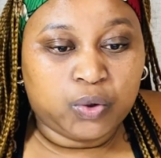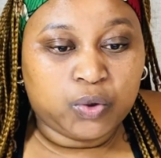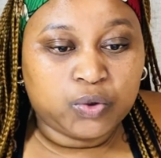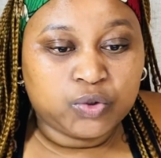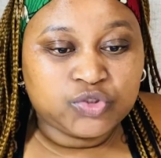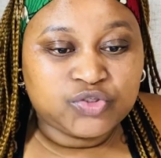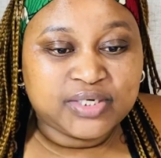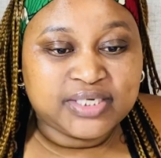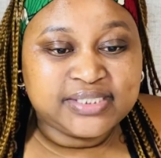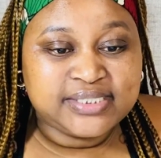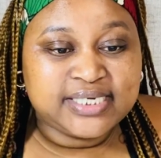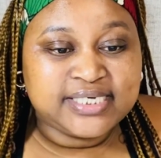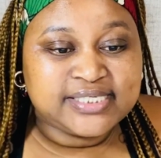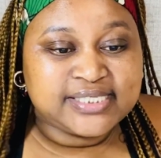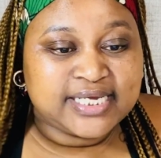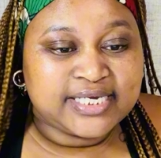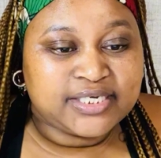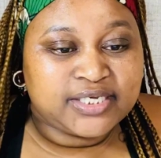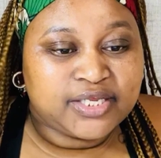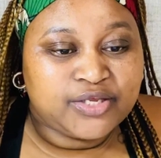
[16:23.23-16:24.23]
So it says
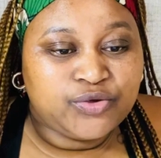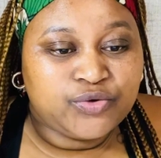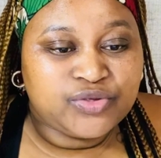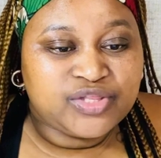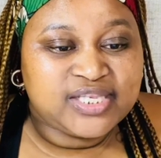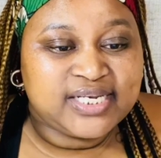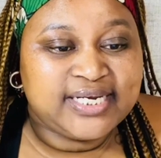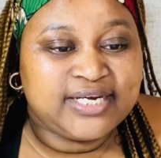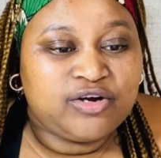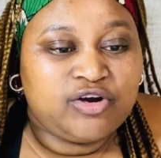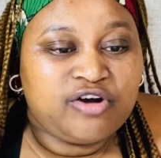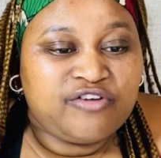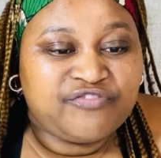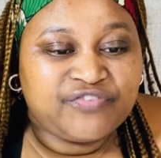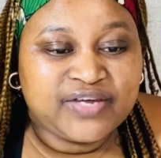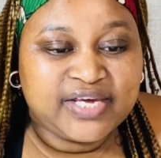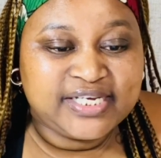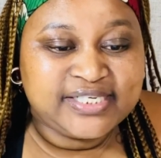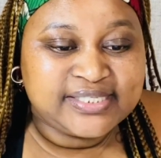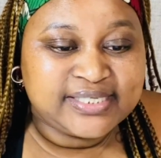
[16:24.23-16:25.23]
that the Youth League
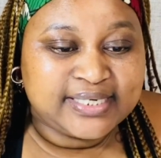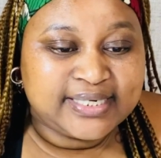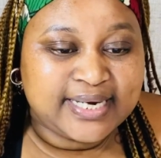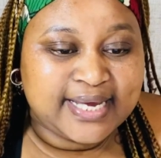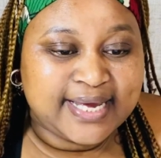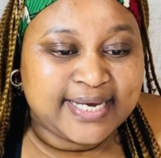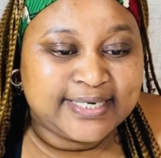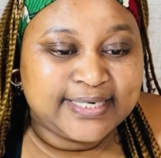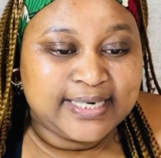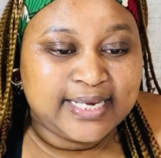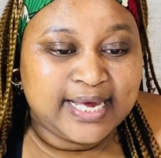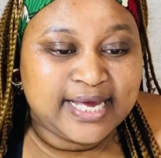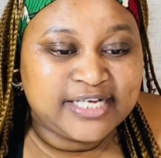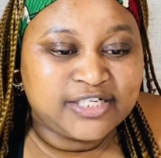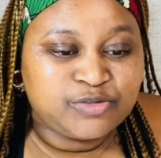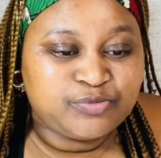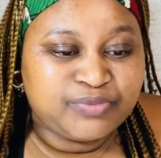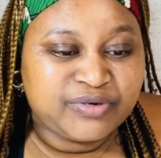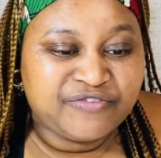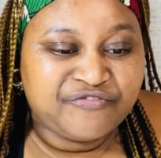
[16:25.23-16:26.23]
of KZN
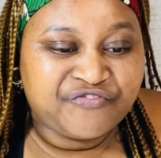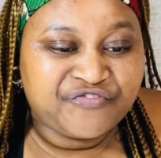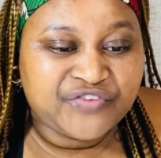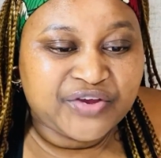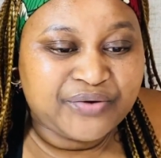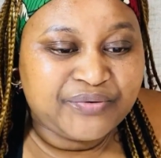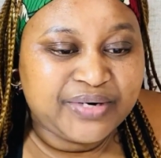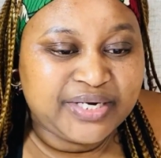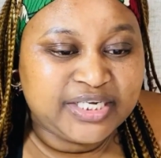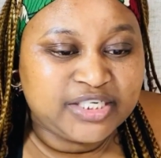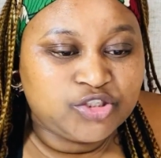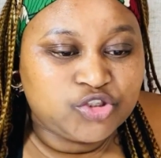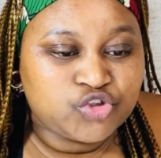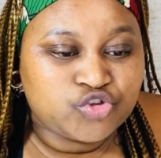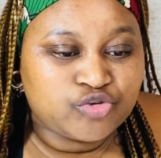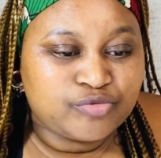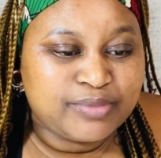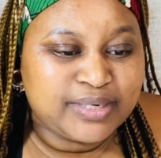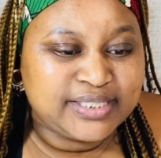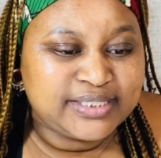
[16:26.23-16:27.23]
has been very
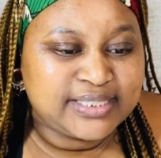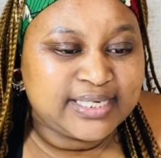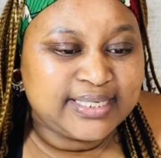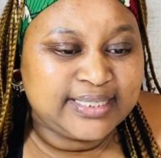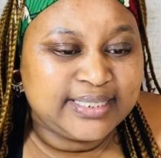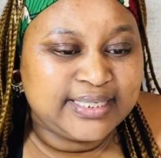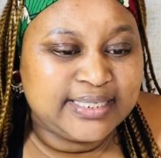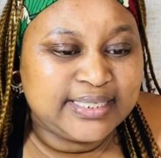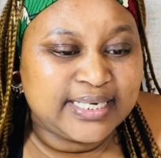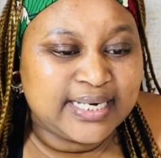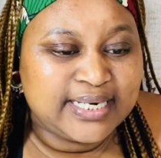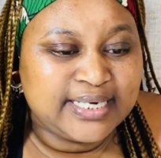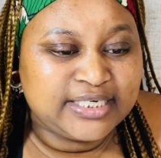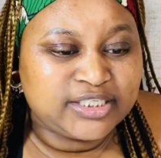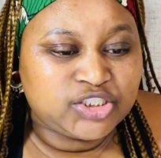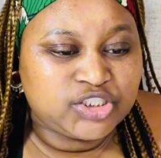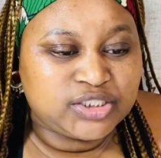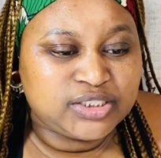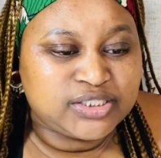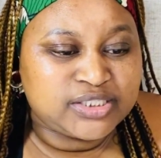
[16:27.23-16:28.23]
instrumental in
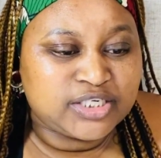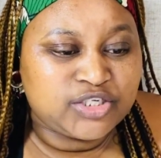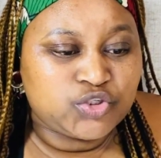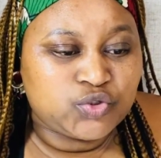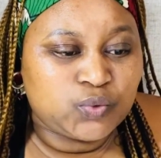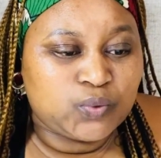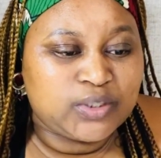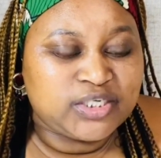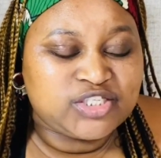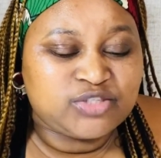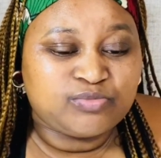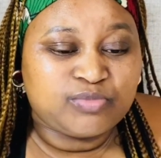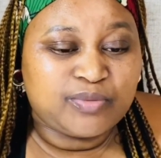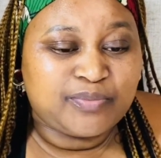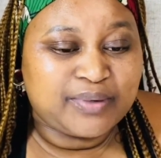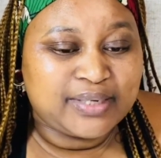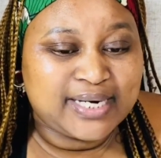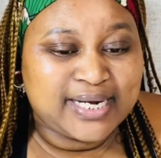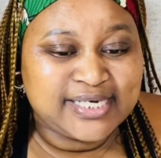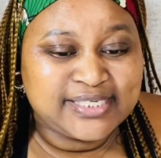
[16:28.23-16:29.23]
elections and towards
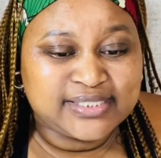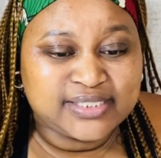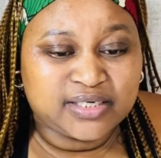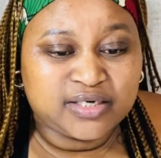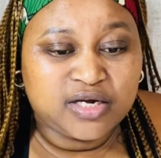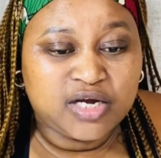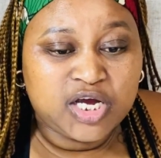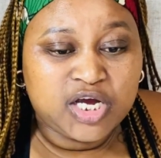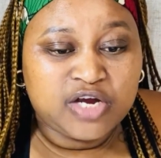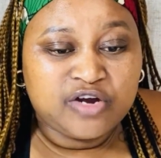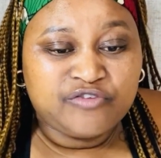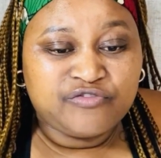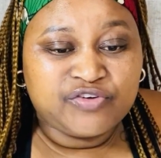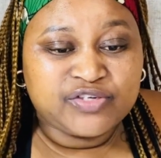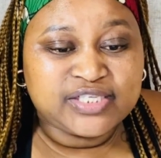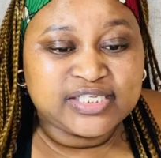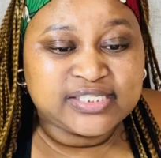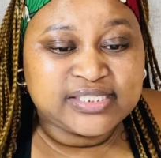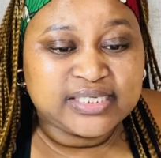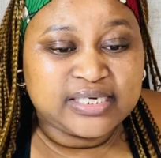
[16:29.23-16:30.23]
mobilizing for
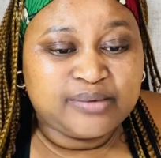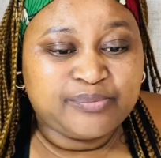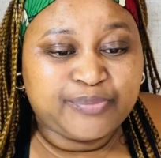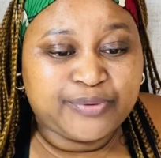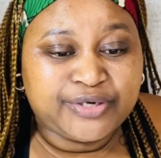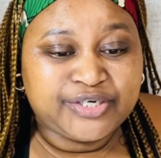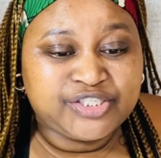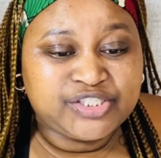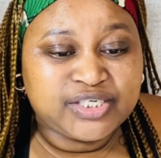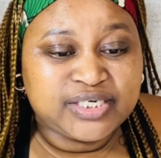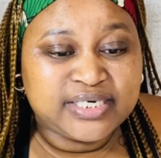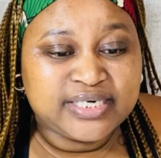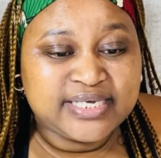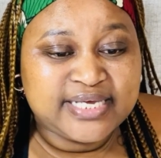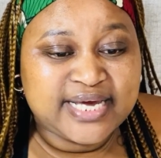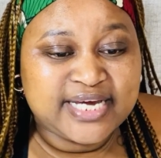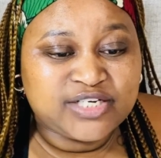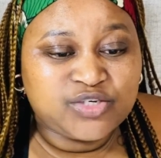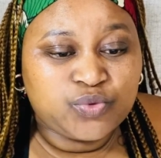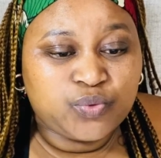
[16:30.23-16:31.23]
the celebration,
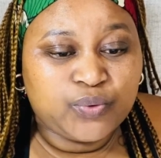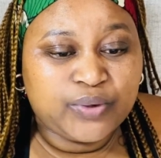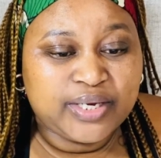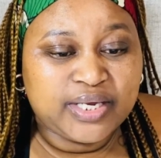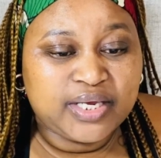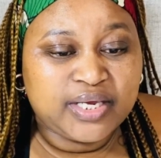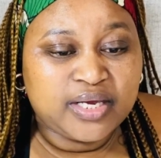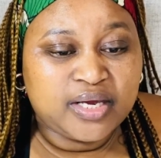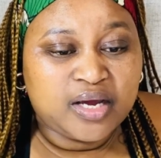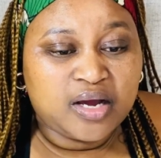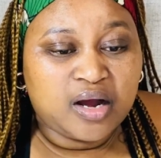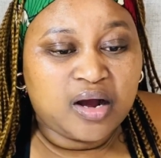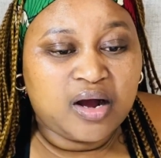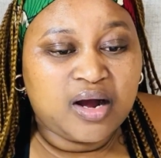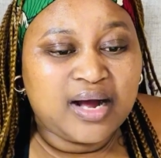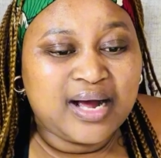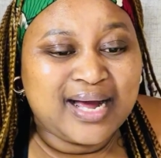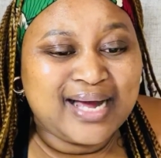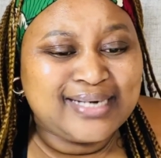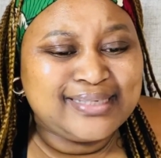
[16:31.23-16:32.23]
yet we
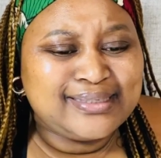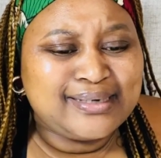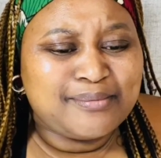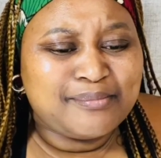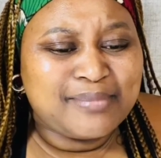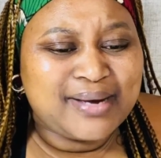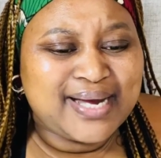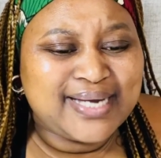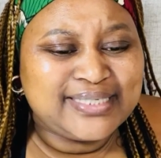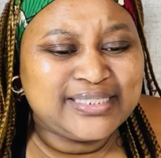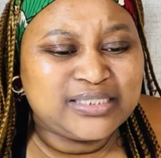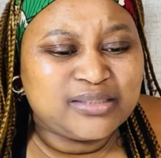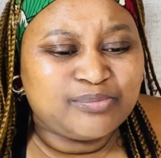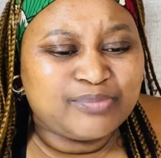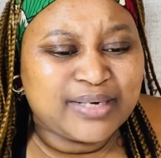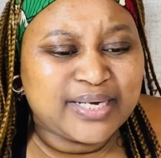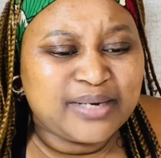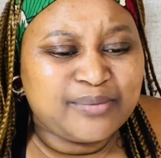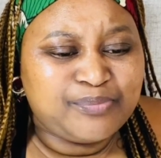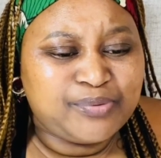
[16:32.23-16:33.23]
are undermined
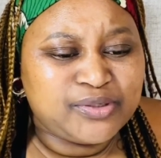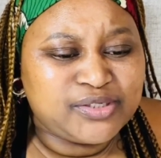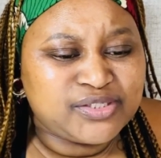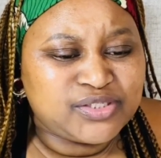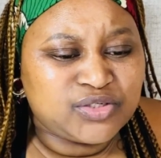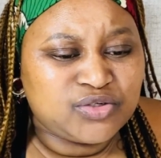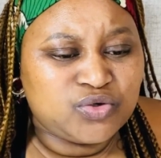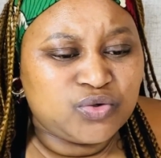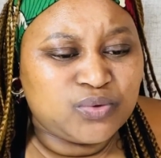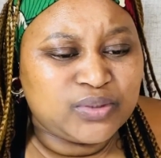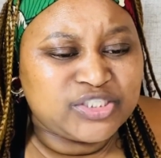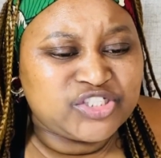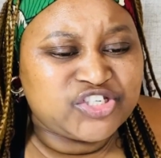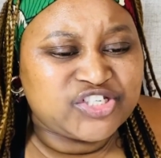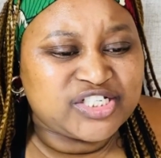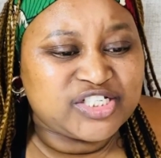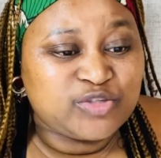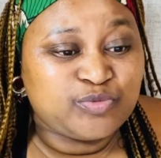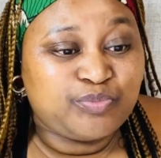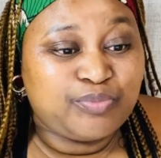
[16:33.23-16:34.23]
by a person who was
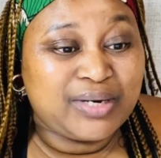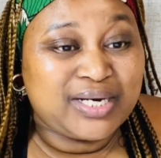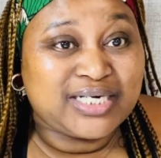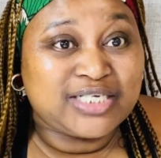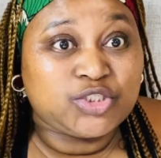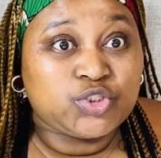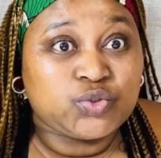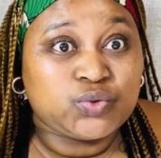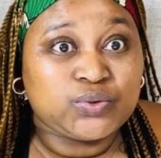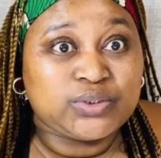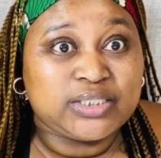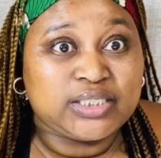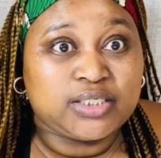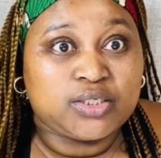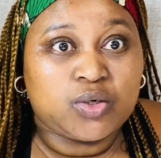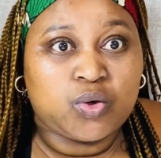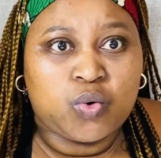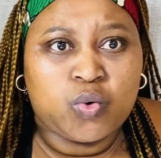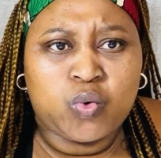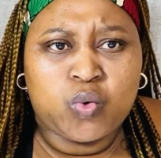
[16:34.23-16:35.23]
just
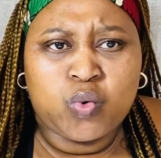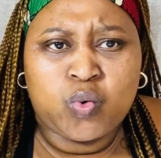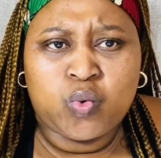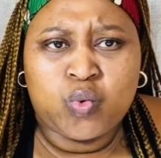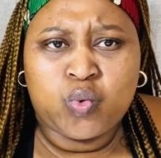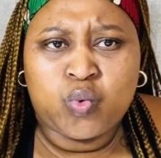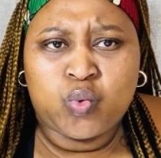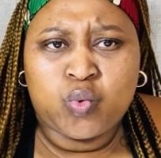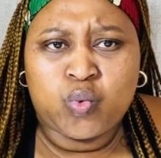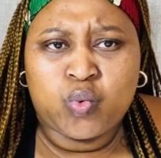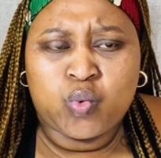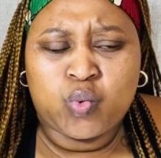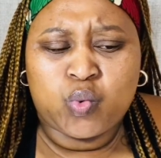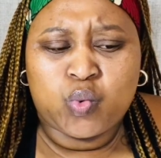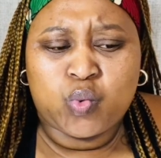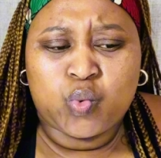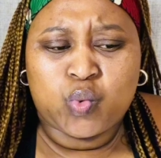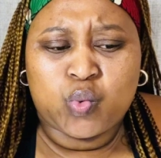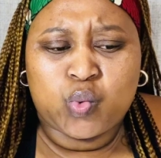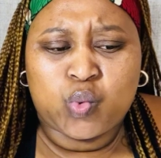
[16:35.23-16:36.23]
parachuted.
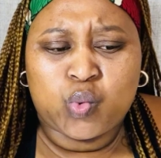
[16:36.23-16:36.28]
Ooh.